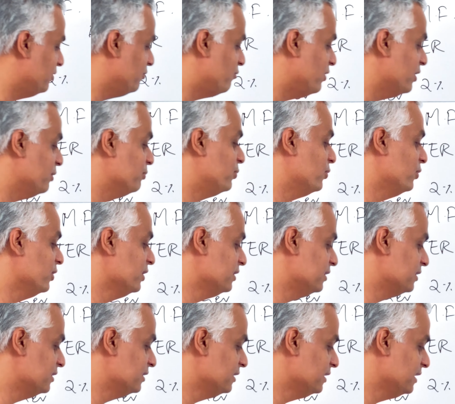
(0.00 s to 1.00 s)

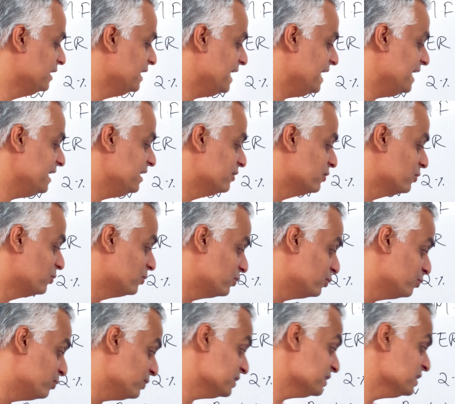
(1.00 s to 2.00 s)
1.8 crore
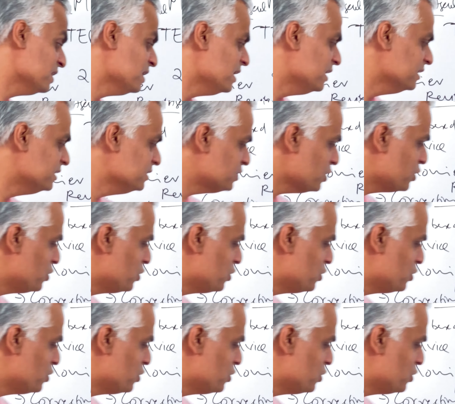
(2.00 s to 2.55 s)
rupees. This is a